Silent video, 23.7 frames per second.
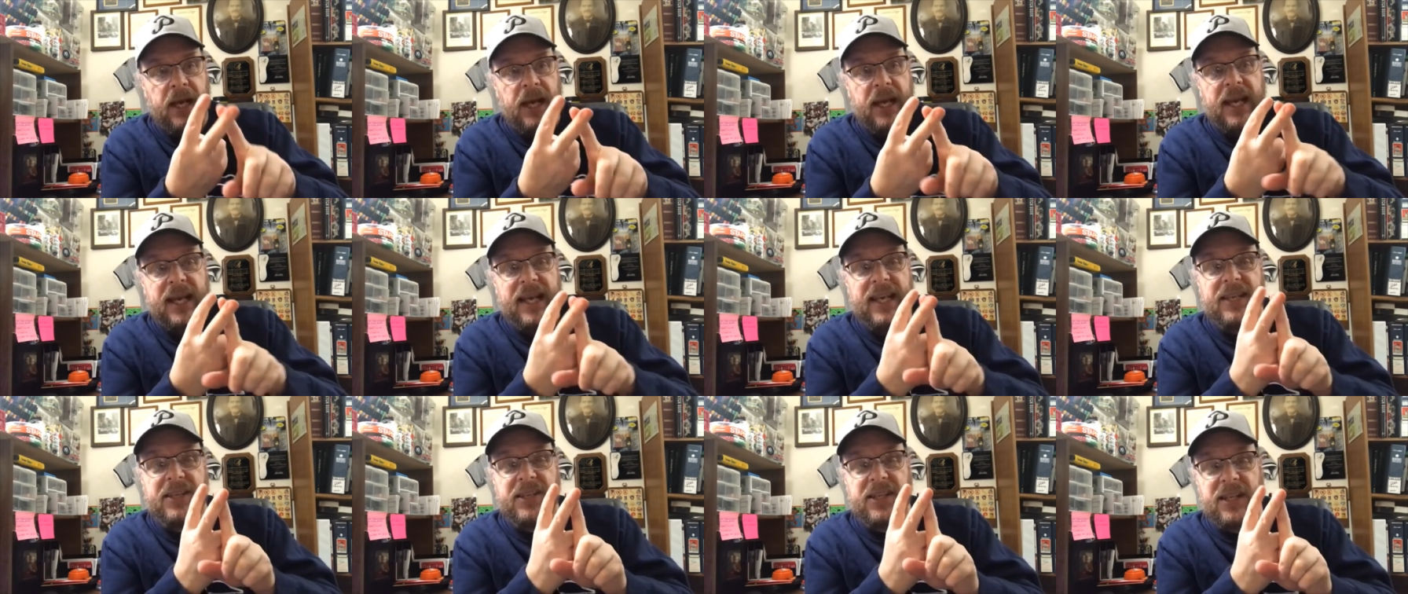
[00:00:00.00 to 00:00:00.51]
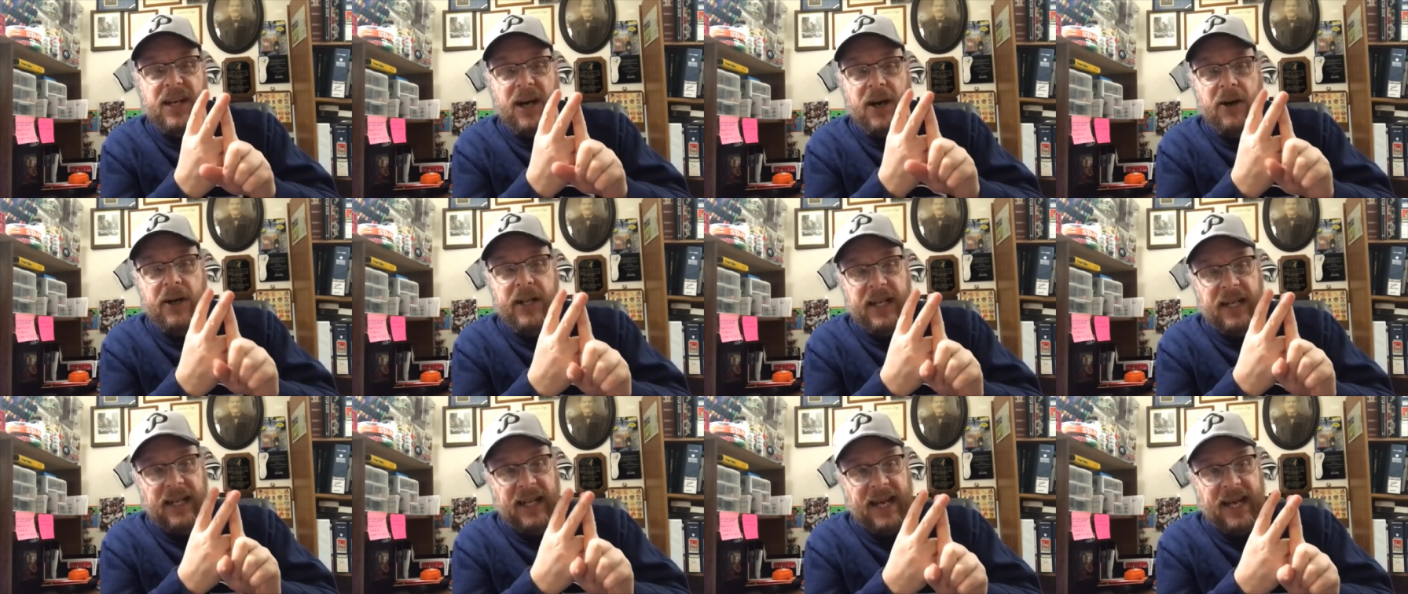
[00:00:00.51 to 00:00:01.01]
He
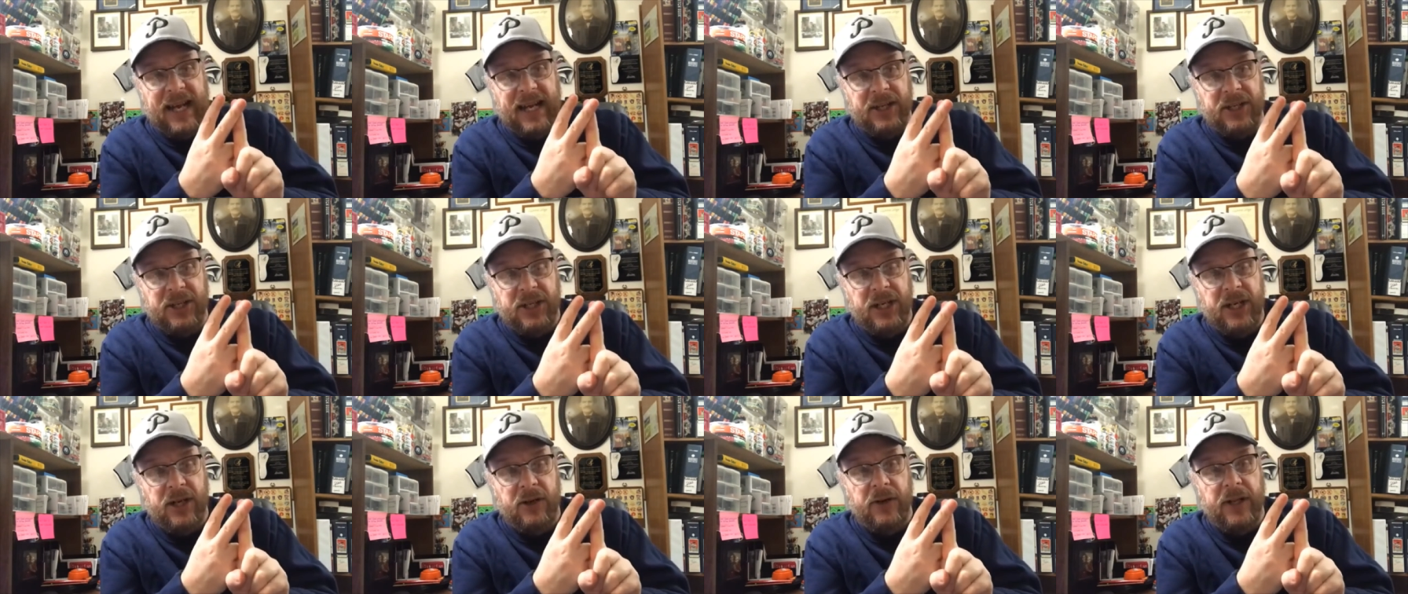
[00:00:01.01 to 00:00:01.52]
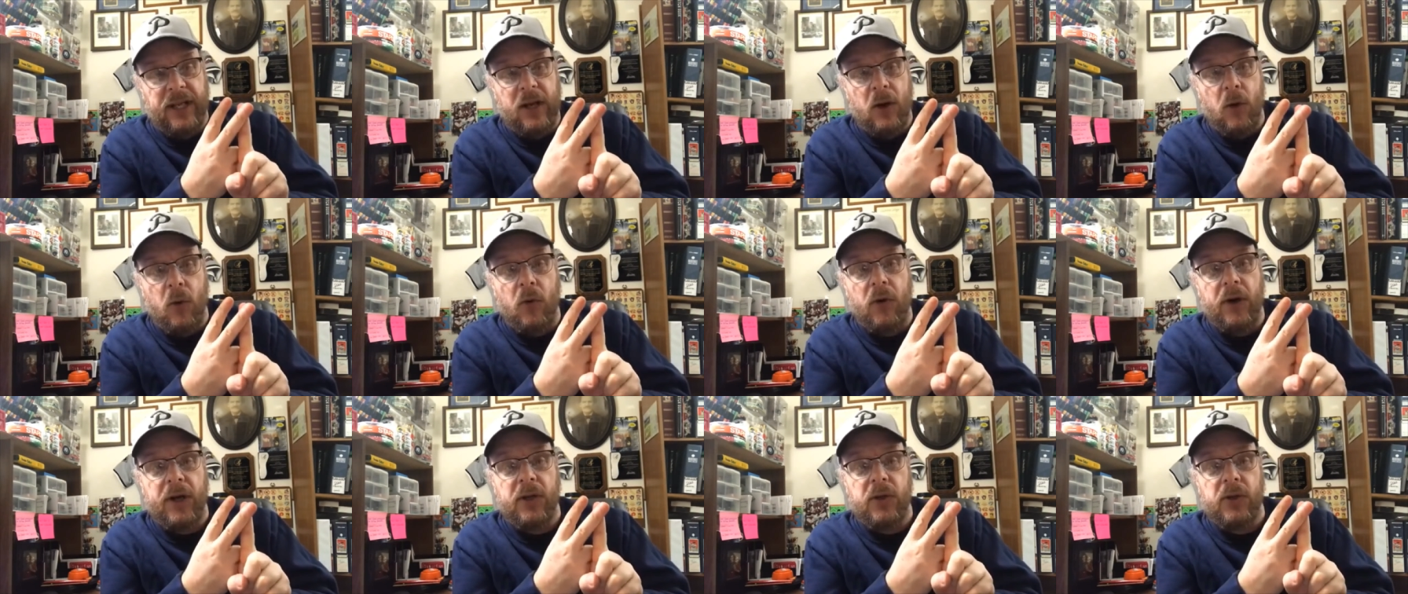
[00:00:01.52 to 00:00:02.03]
started last year in the
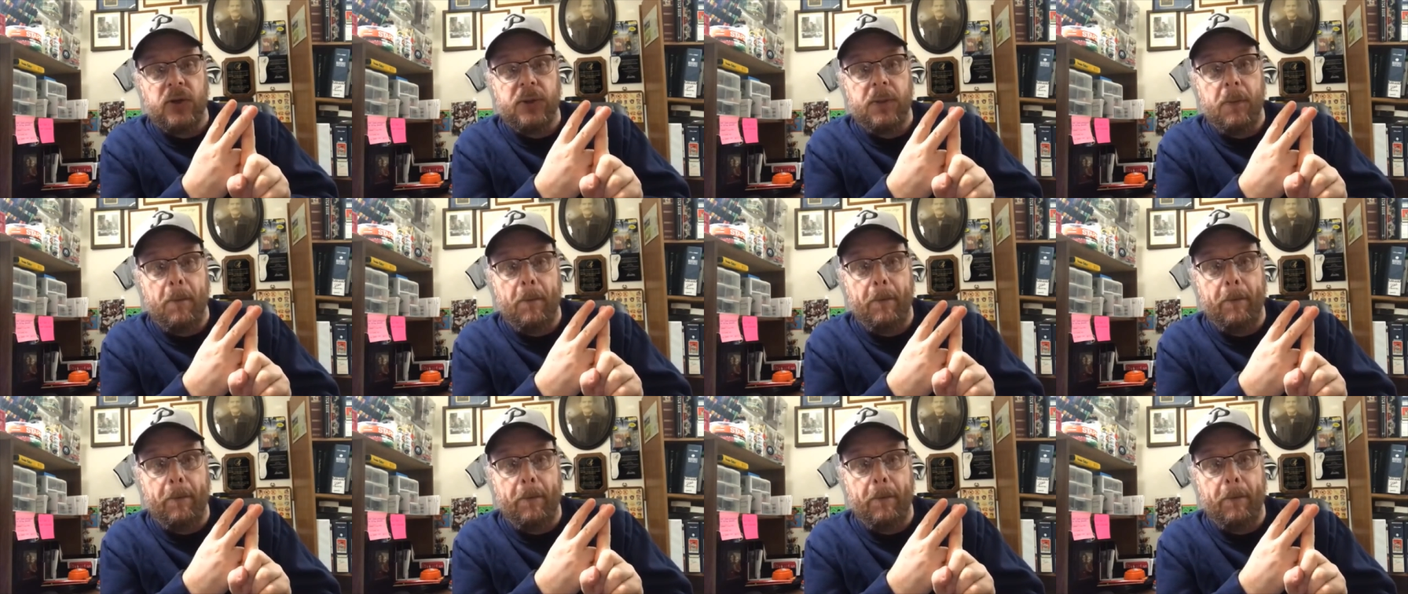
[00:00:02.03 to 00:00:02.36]
Orioles